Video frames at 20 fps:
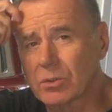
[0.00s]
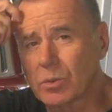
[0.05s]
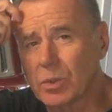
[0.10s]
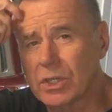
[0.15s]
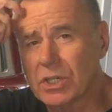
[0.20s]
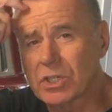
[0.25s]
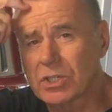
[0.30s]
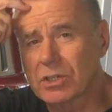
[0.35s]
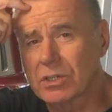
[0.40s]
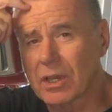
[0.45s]

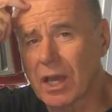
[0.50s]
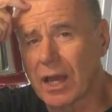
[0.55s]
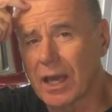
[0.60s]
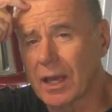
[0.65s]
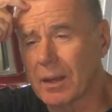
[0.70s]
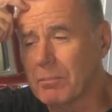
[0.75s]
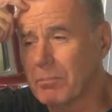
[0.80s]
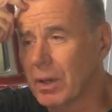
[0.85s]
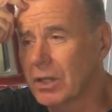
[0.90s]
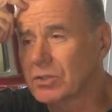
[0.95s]
which
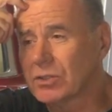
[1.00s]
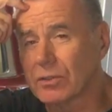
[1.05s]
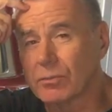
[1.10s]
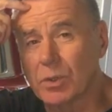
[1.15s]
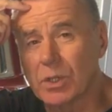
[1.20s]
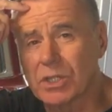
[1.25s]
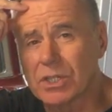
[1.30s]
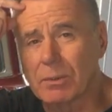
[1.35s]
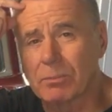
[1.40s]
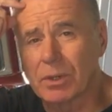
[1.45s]
most of
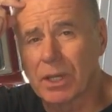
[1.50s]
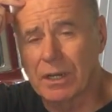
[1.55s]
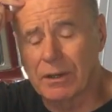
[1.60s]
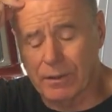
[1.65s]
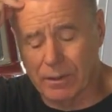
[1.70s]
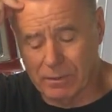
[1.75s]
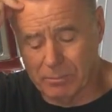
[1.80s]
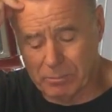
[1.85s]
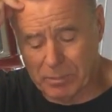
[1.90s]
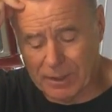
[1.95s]
which I'm going
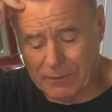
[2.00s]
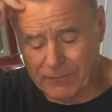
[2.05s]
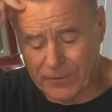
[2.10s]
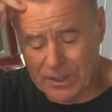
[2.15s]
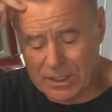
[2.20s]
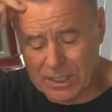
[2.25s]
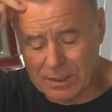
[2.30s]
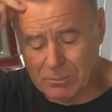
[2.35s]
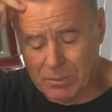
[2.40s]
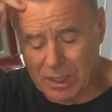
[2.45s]
to be
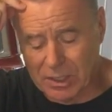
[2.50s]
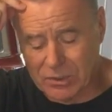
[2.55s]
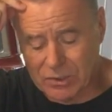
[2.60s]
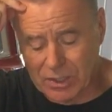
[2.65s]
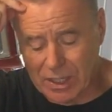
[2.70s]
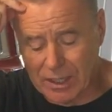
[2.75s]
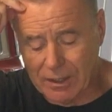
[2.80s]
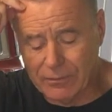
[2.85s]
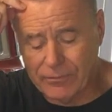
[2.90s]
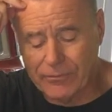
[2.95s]
fitting
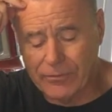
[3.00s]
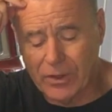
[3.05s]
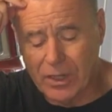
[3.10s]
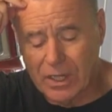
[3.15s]
myself,